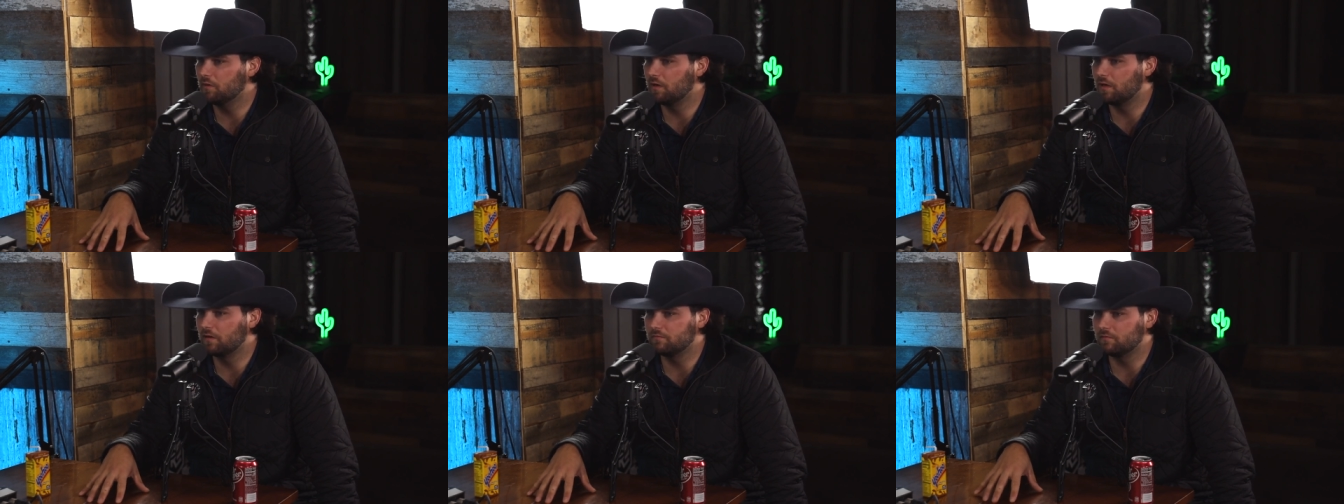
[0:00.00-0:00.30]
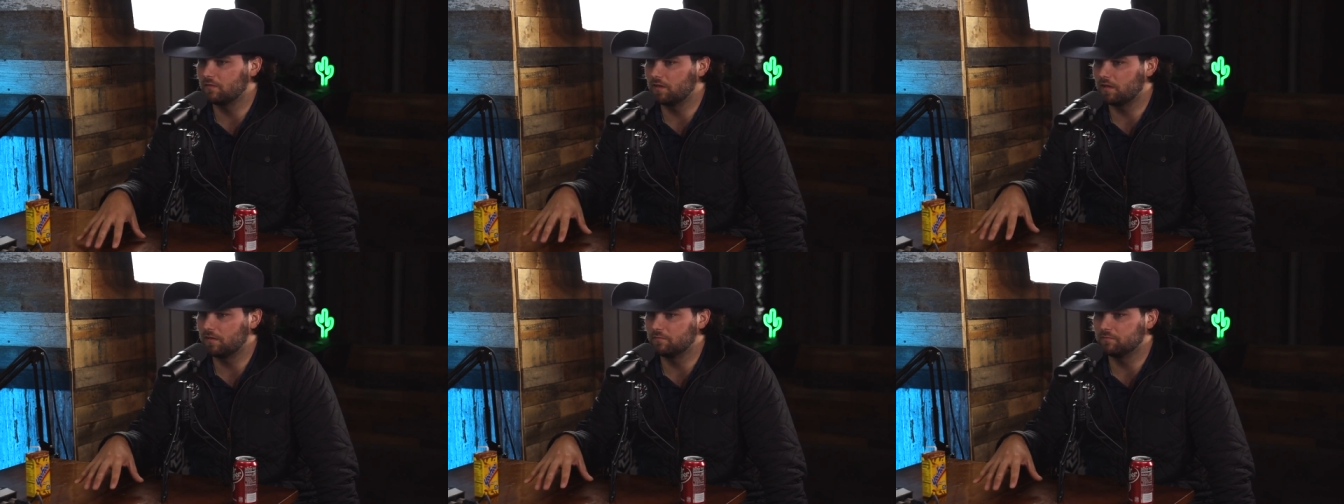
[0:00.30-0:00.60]
I,
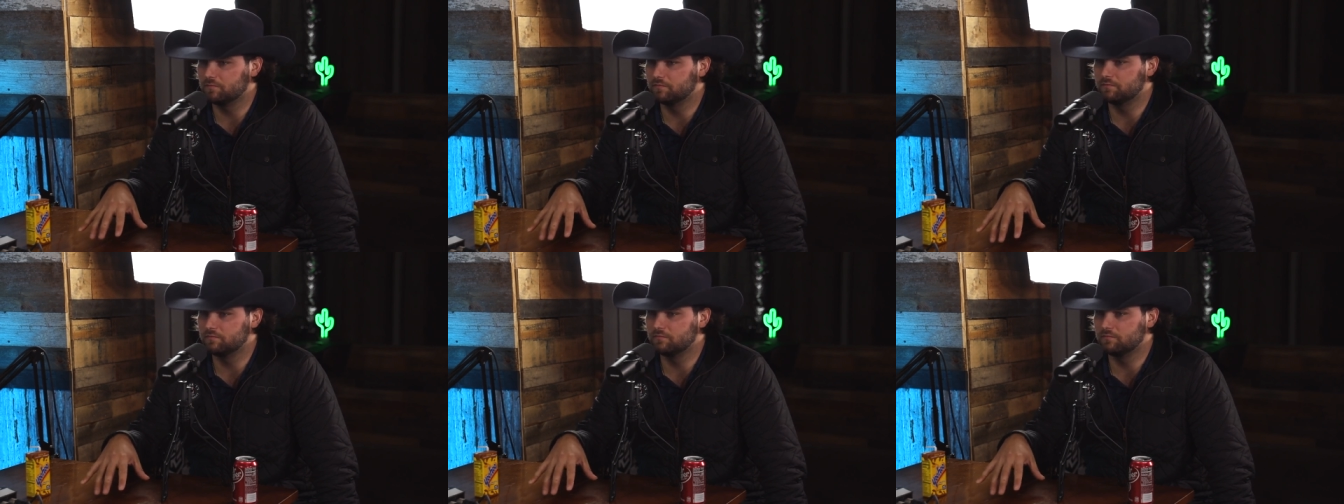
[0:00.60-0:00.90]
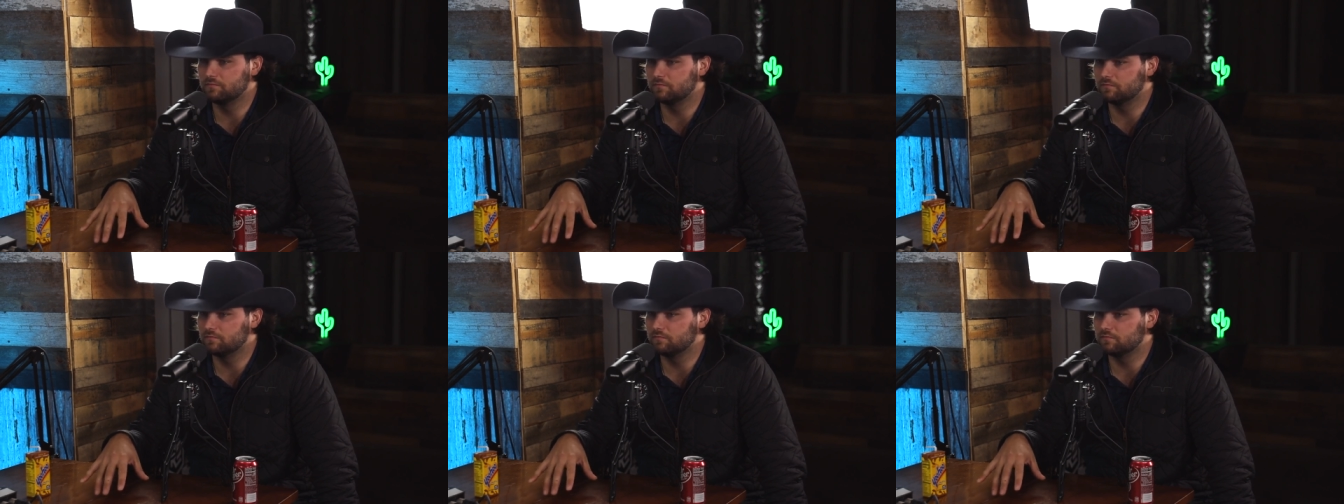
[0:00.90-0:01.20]
I've
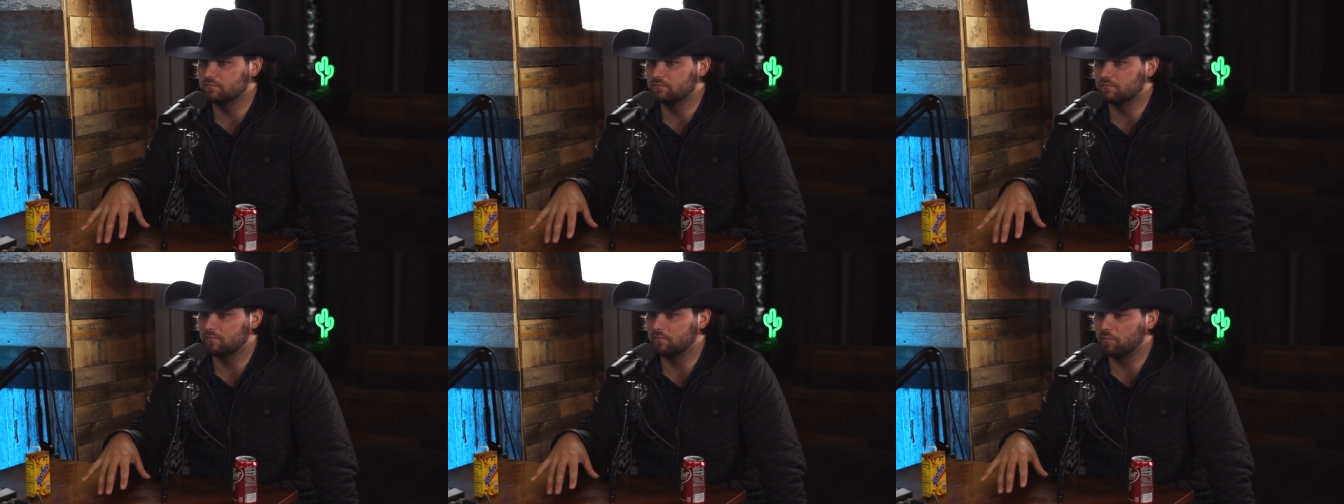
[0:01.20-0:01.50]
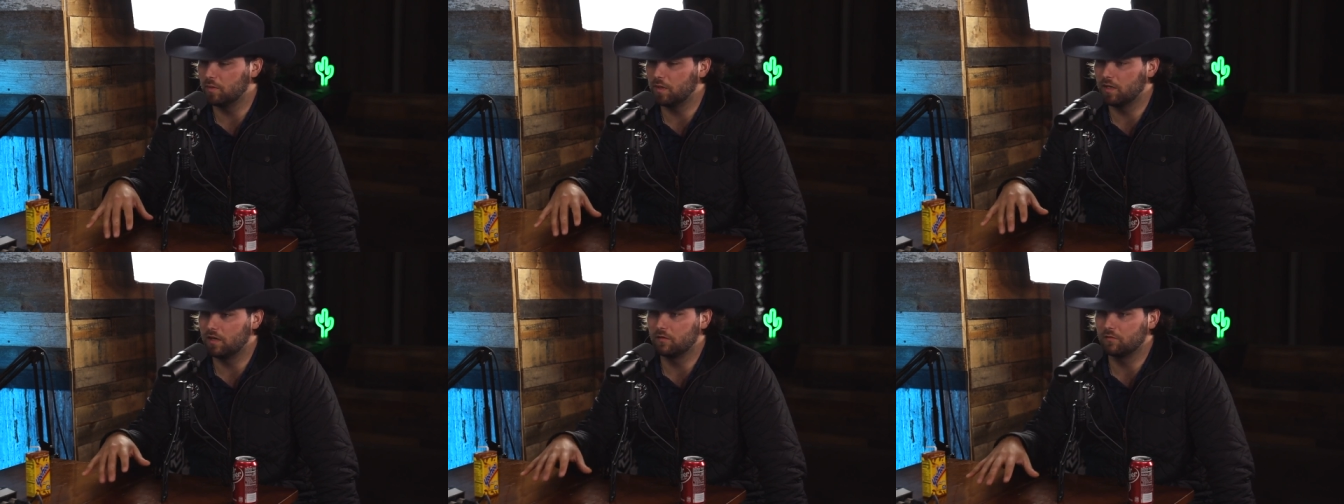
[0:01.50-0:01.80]

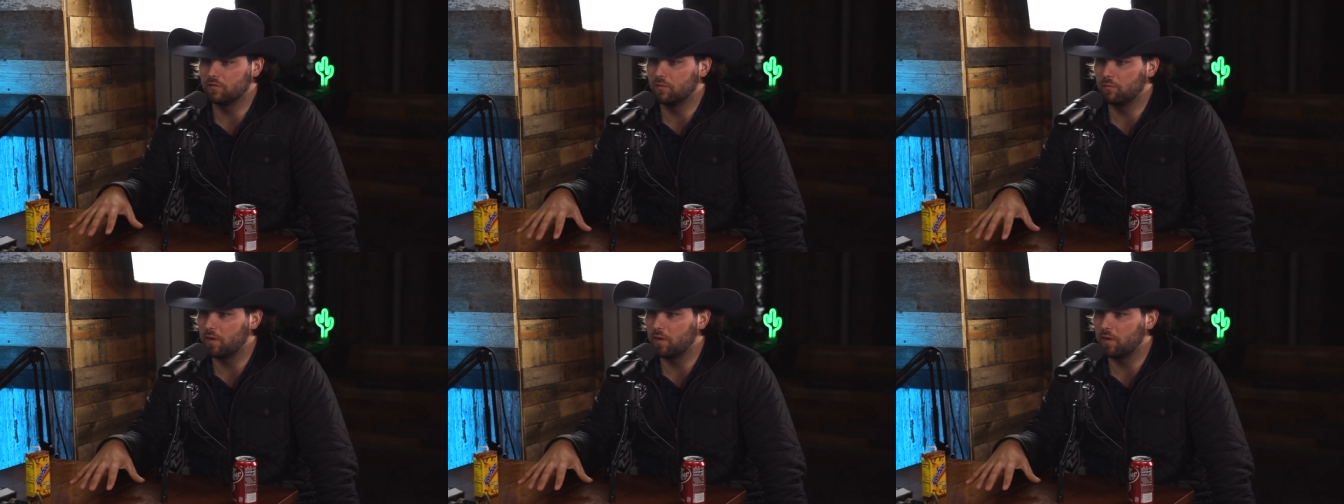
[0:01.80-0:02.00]
been on the